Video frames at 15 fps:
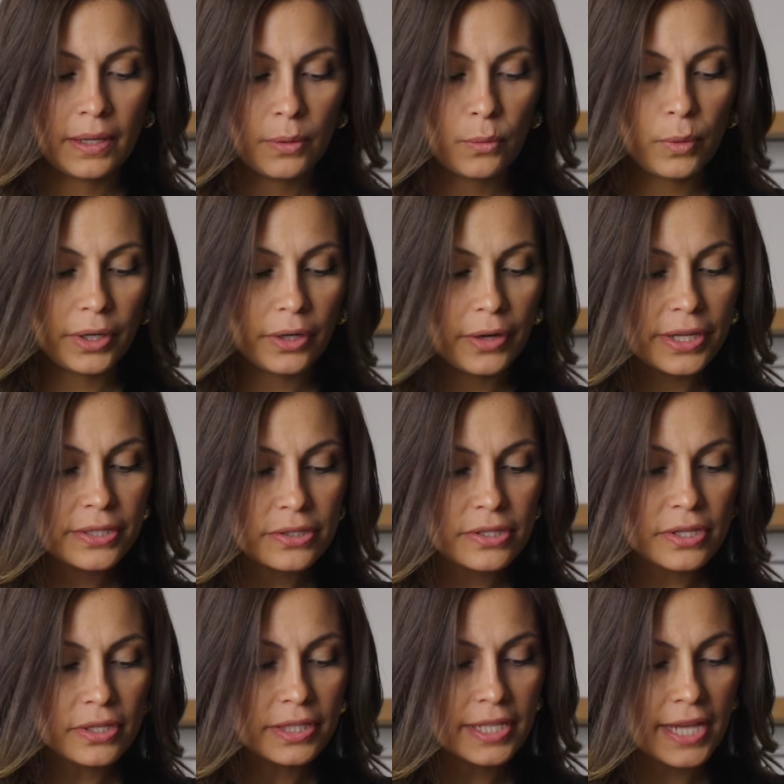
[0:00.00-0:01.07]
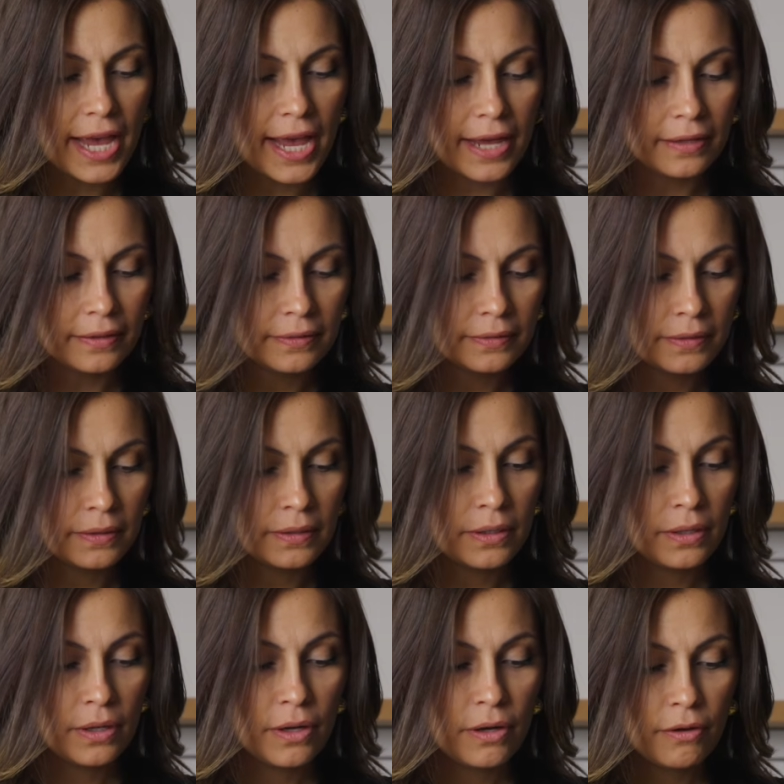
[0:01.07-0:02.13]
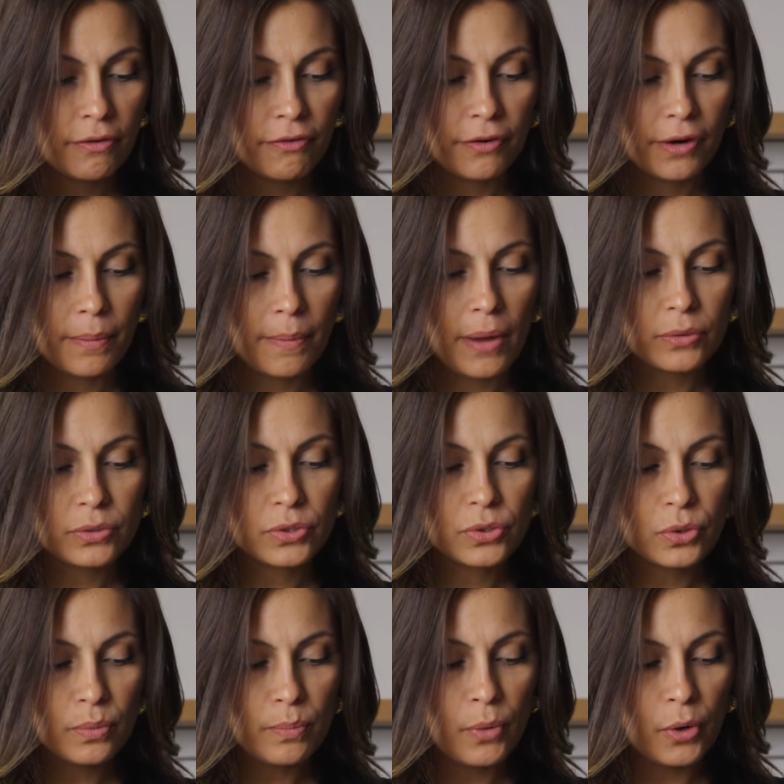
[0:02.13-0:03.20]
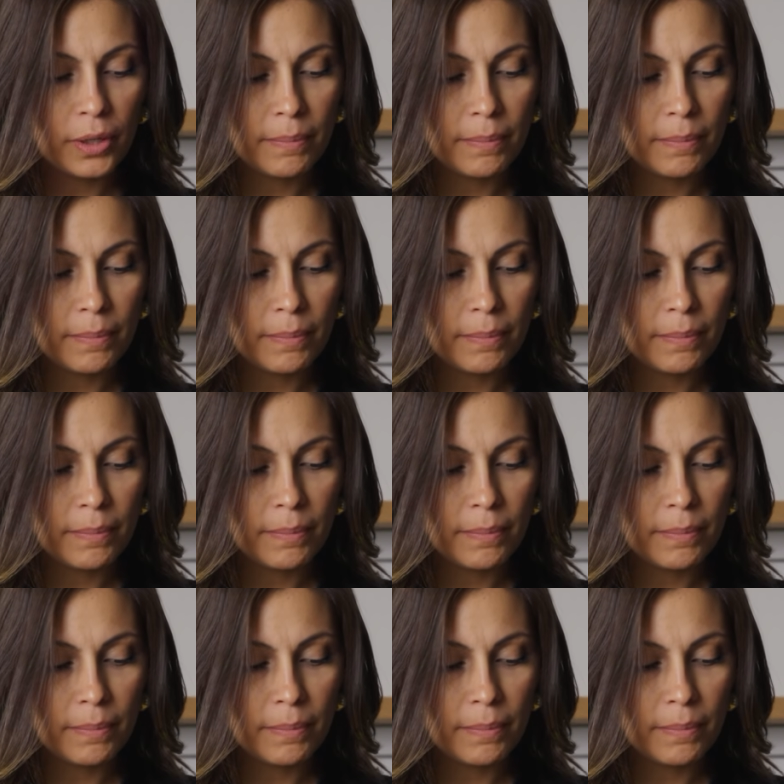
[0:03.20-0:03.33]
We're going to saute for about 2 more